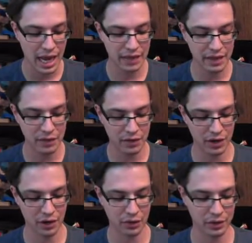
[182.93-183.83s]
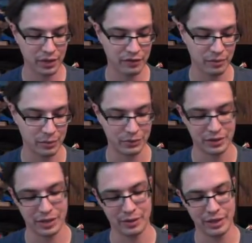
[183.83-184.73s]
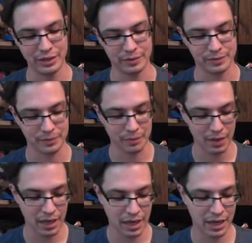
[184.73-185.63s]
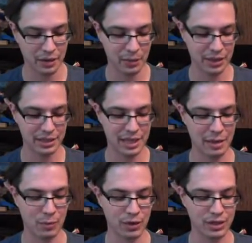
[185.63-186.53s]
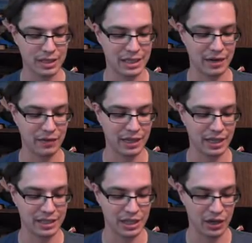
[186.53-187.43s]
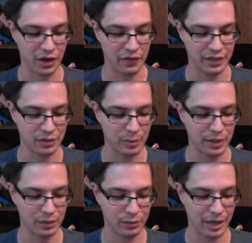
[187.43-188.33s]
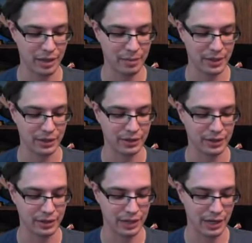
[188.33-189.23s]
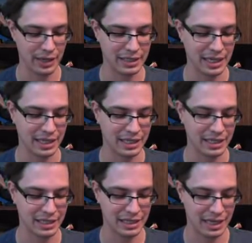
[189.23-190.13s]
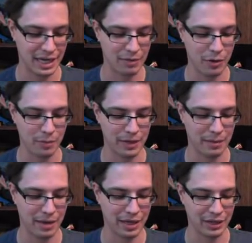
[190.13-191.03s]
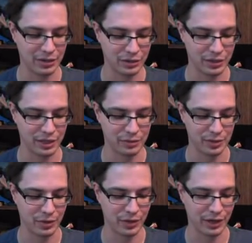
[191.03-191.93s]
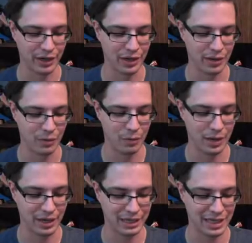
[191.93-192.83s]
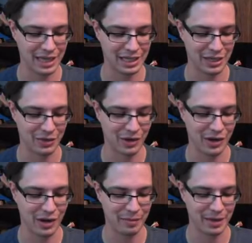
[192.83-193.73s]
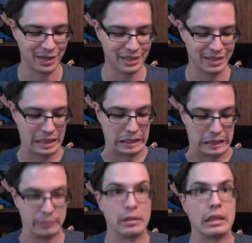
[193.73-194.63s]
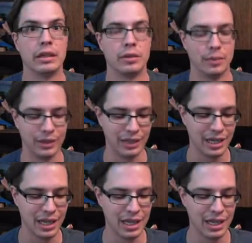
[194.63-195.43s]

And then you've got all their different moves down here. Now the way this game works is everything is done on this wheel right up here. Now I say this, and I'm hoping that my screen is recording what is actually going on, because I'm a little worried.